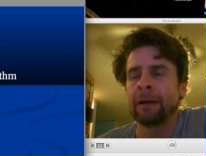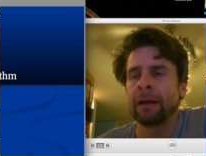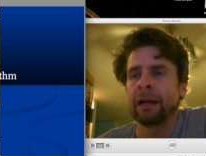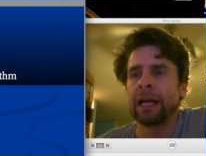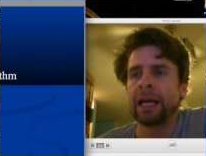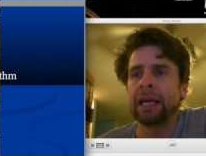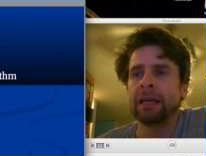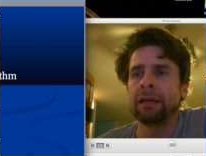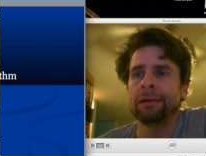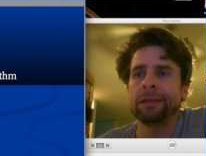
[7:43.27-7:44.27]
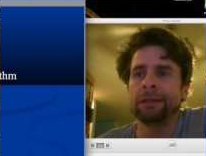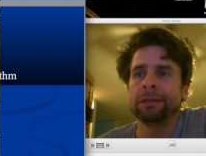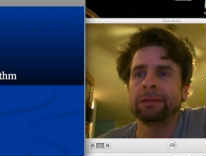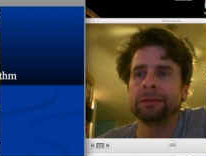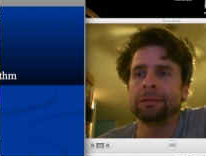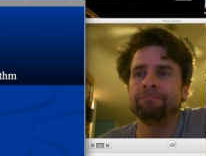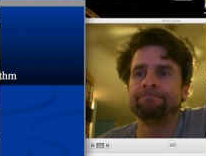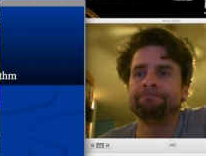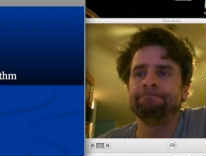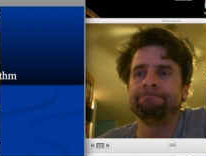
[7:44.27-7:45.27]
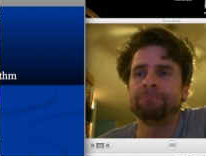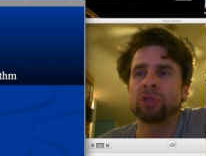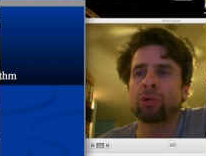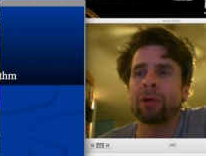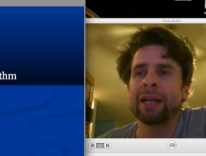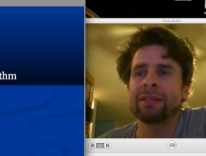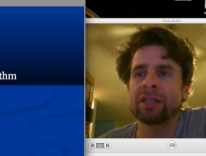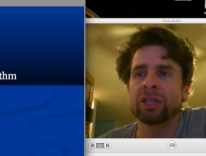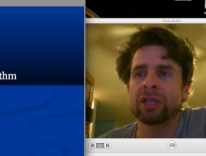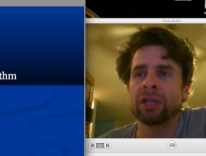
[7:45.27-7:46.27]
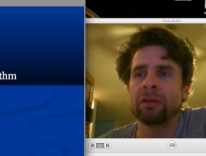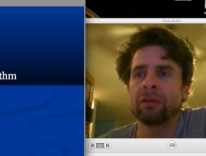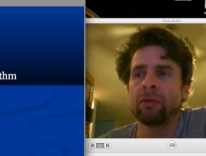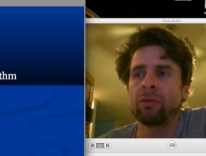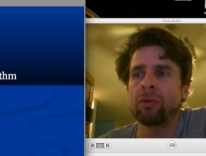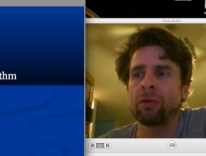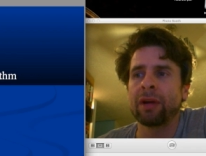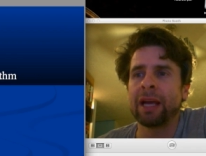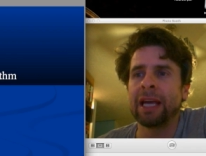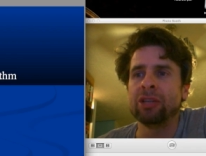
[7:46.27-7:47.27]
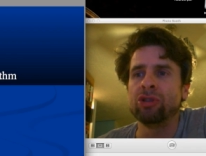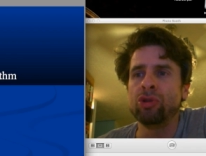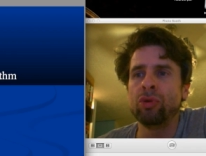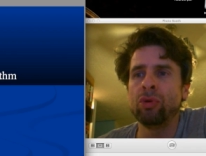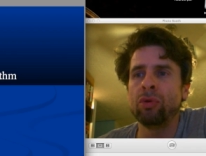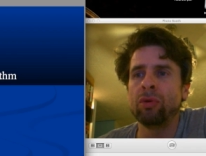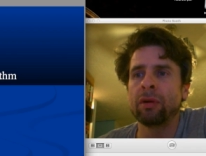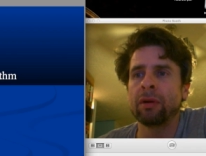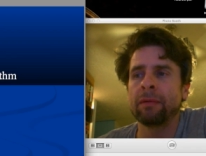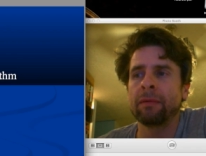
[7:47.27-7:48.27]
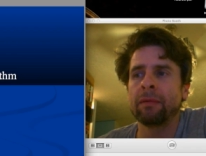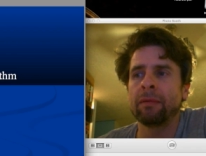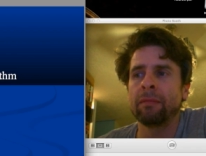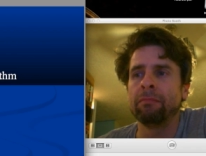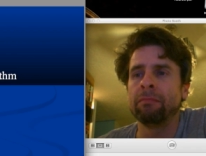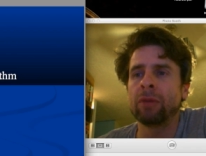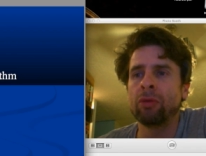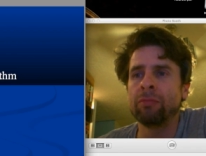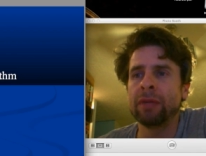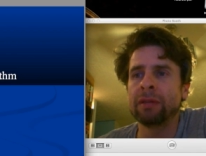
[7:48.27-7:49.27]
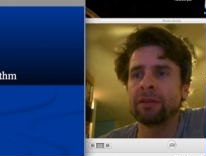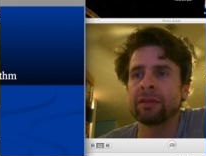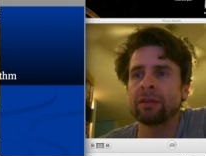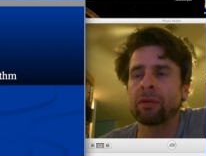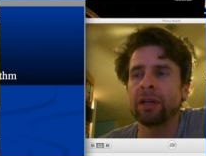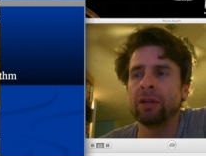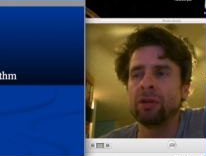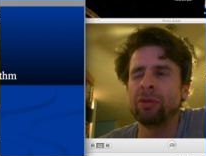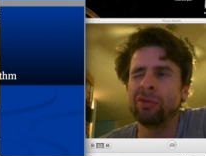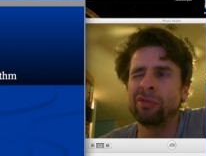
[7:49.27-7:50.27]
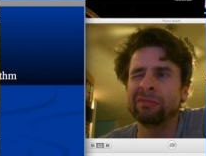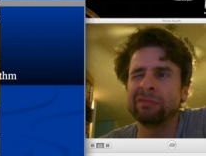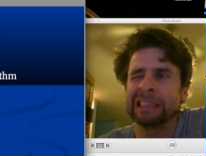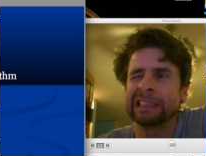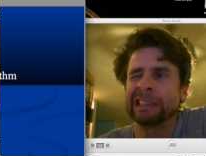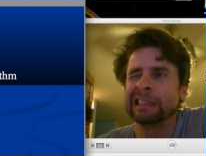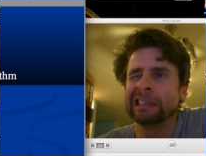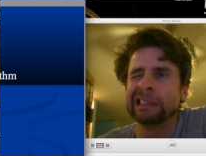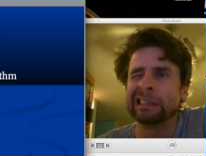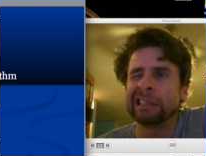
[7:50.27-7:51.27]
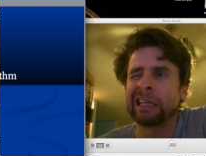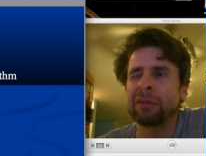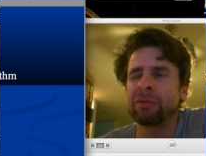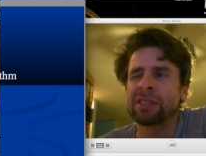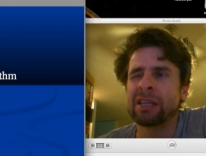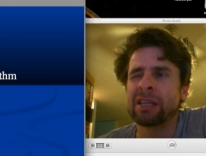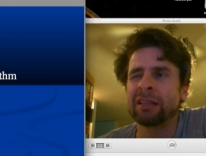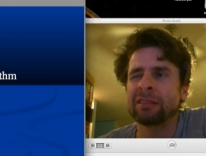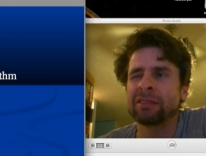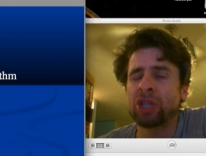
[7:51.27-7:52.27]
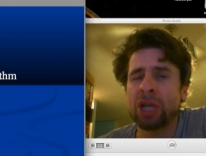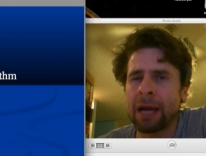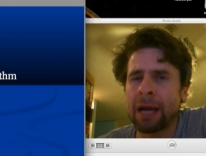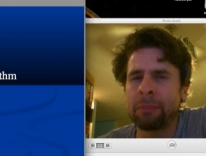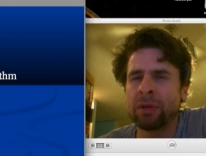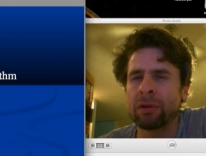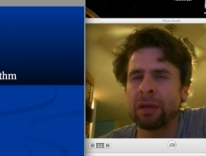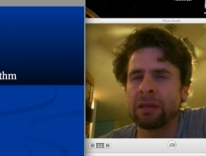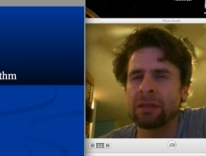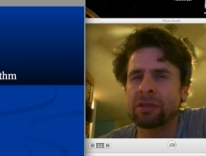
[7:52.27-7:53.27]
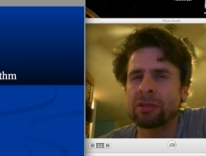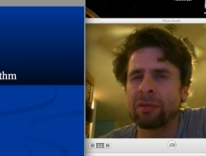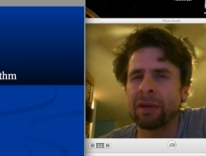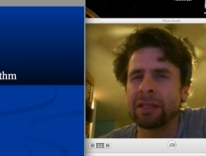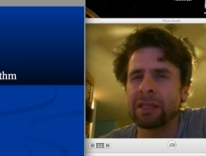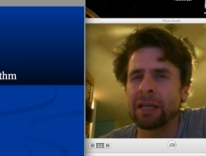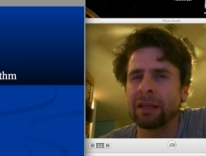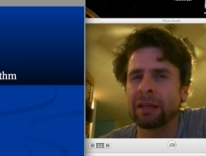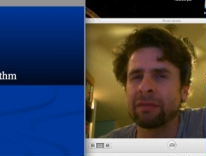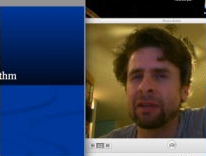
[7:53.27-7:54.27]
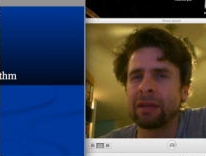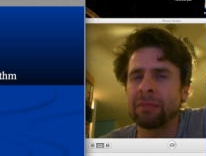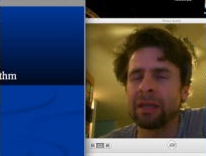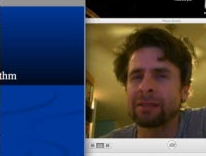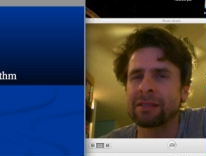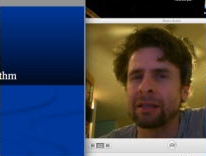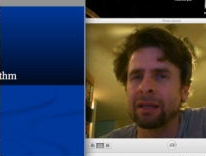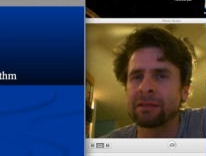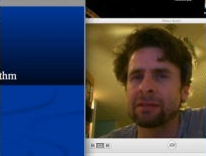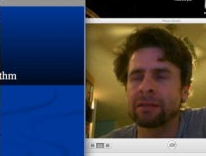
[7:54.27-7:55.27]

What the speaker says: a transition or a new moment or a new, I would say, chapter in the storytelling, if that makes sense.